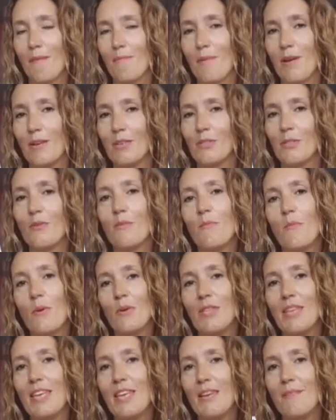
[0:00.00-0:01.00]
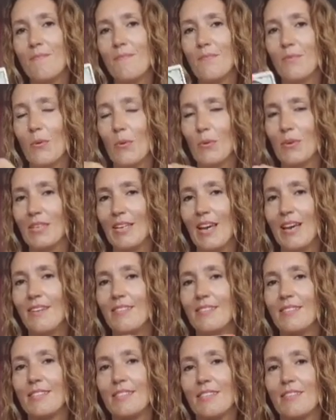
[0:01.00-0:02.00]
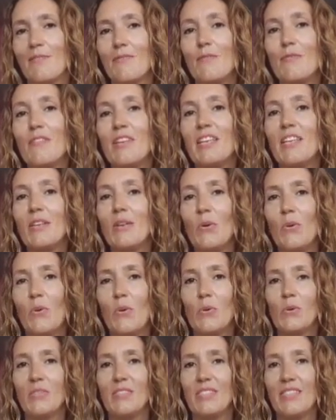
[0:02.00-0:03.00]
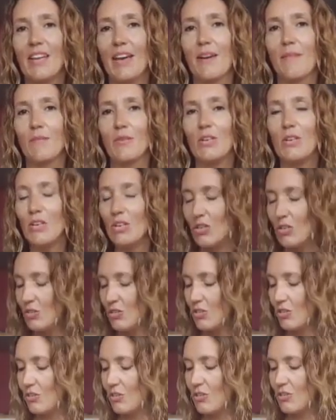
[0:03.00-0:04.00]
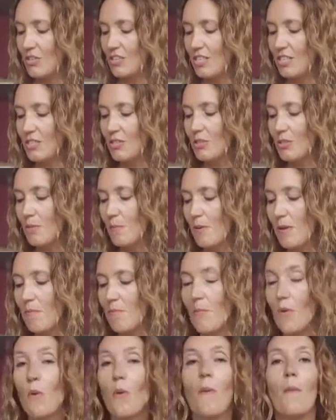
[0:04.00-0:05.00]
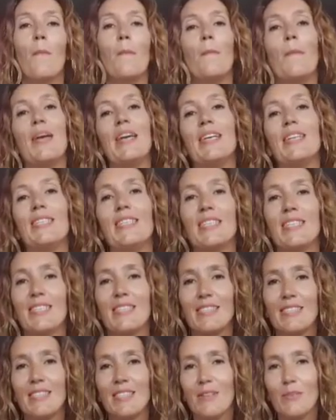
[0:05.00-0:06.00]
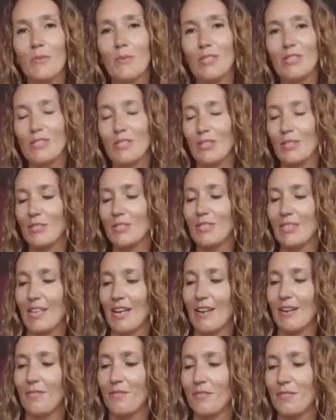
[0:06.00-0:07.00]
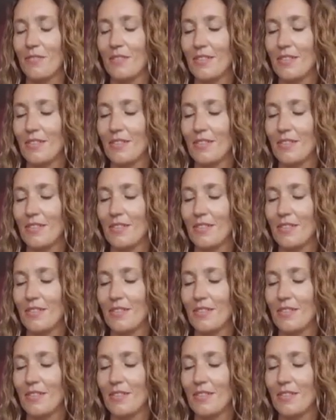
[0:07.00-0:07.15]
about money, okay? Something long term. Just you need to be more patient with yourself.